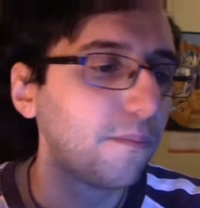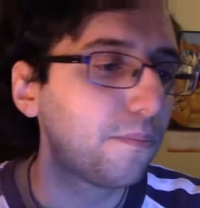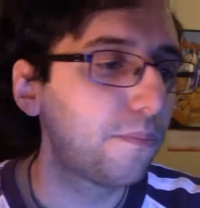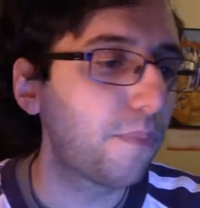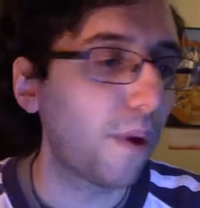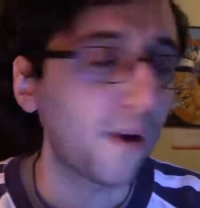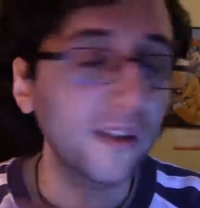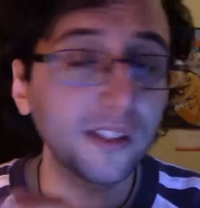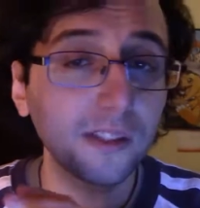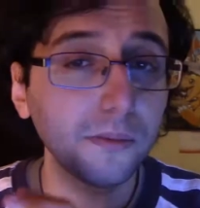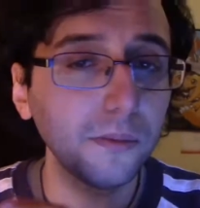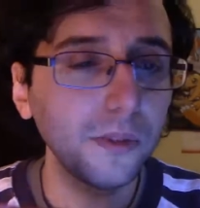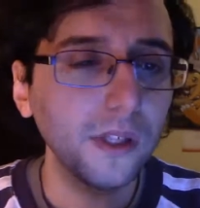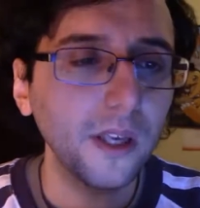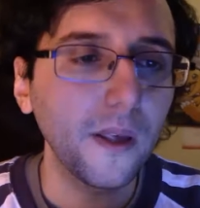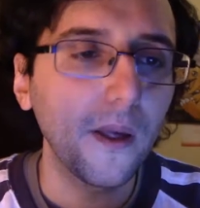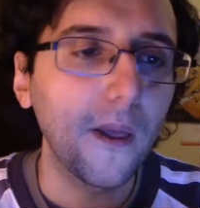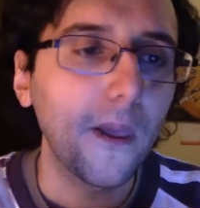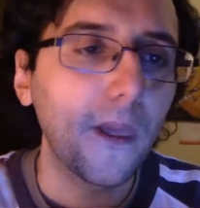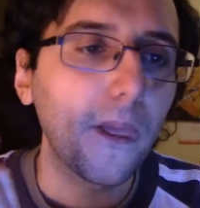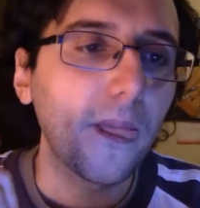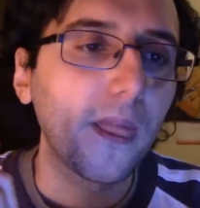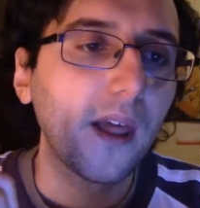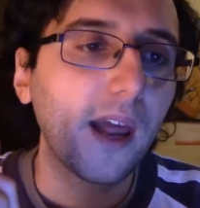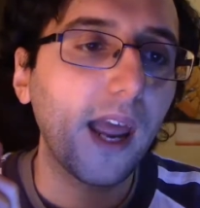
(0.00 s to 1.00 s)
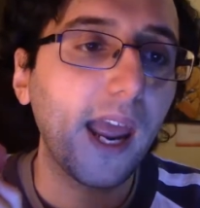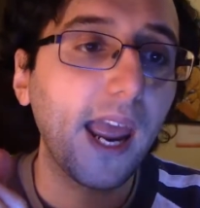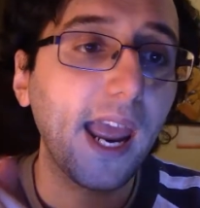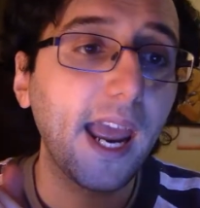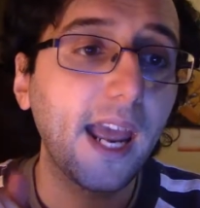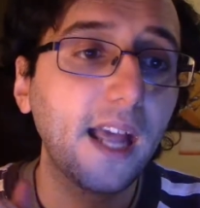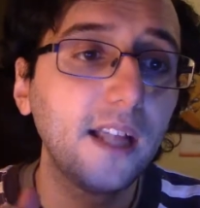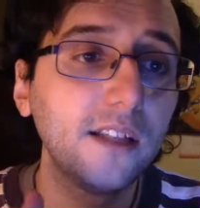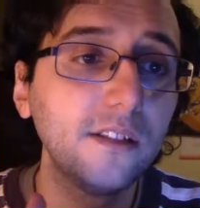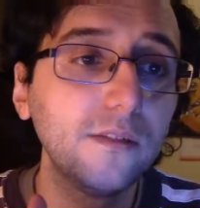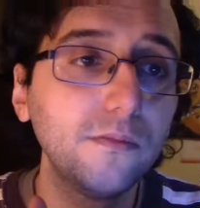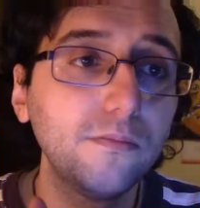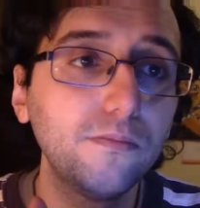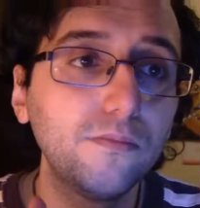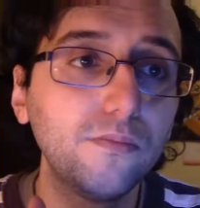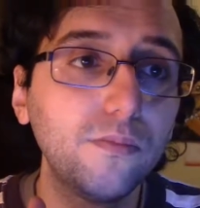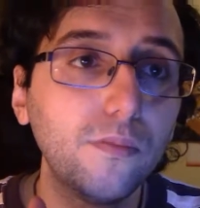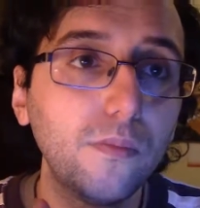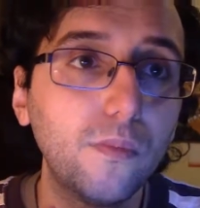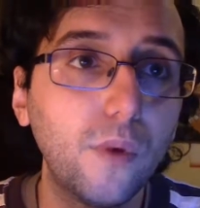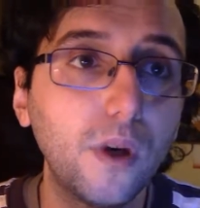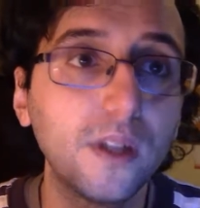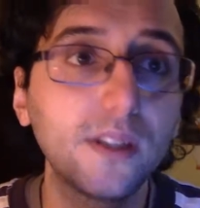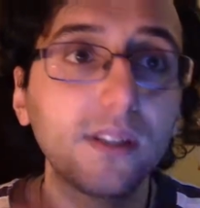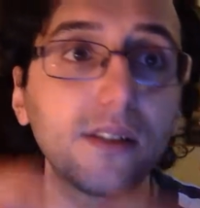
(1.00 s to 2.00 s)
possibly, and
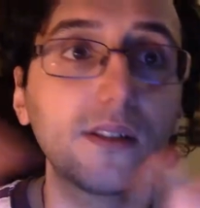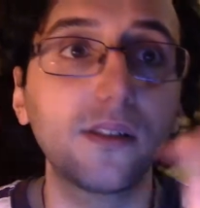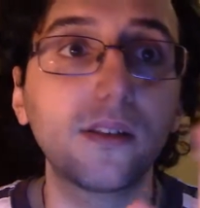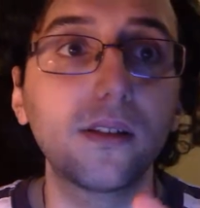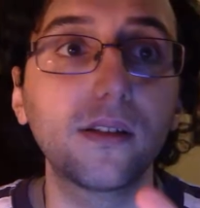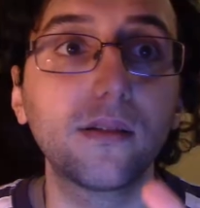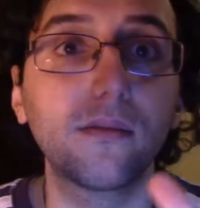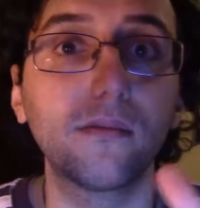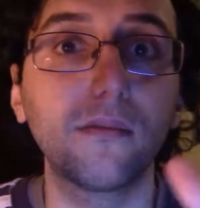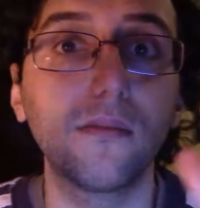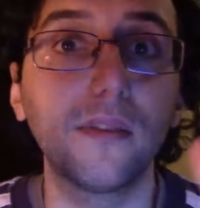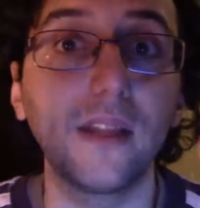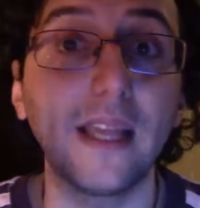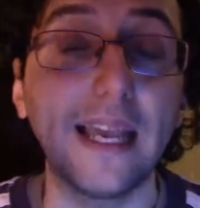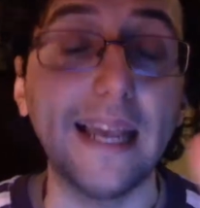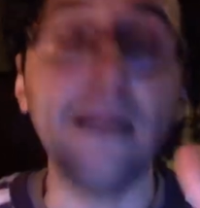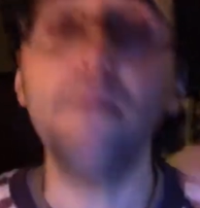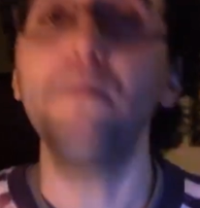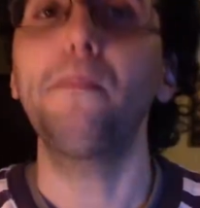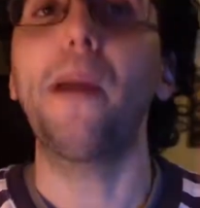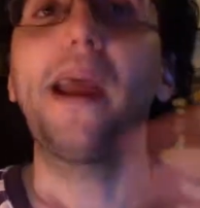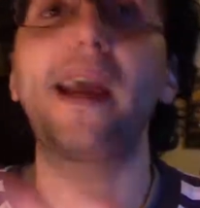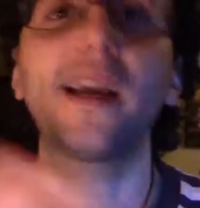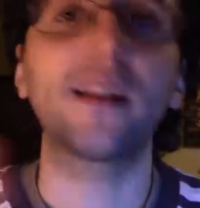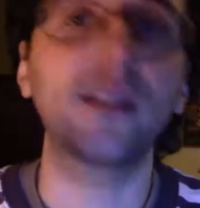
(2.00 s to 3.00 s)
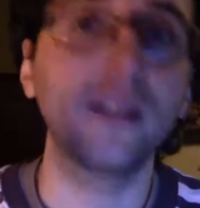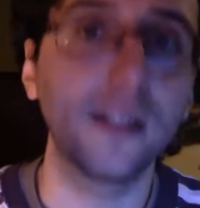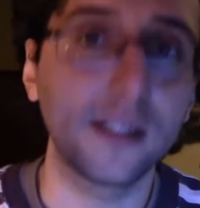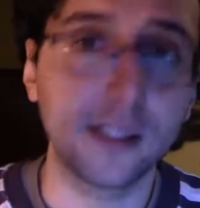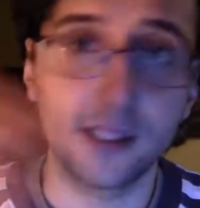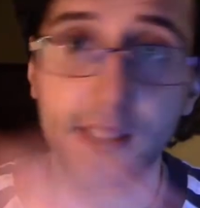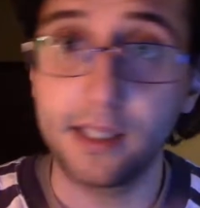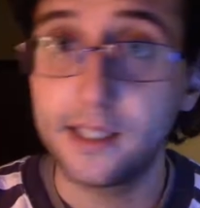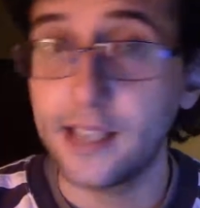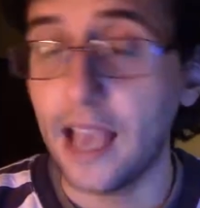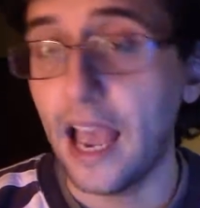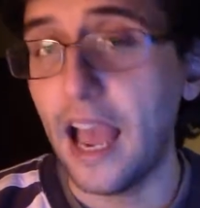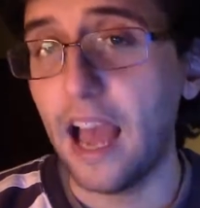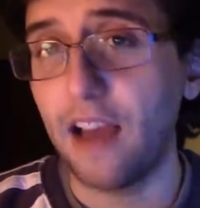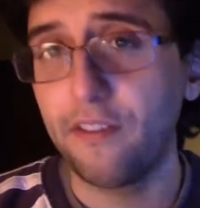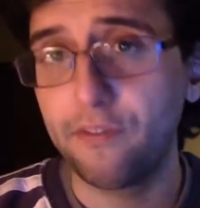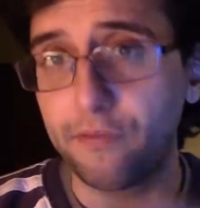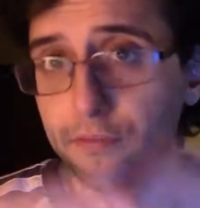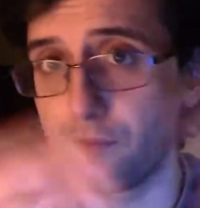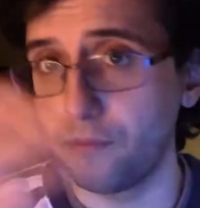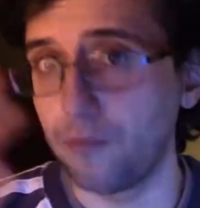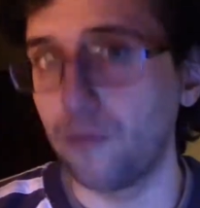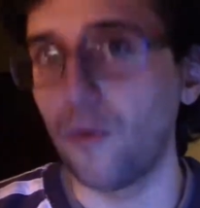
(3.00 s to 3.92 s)
what impact does this have?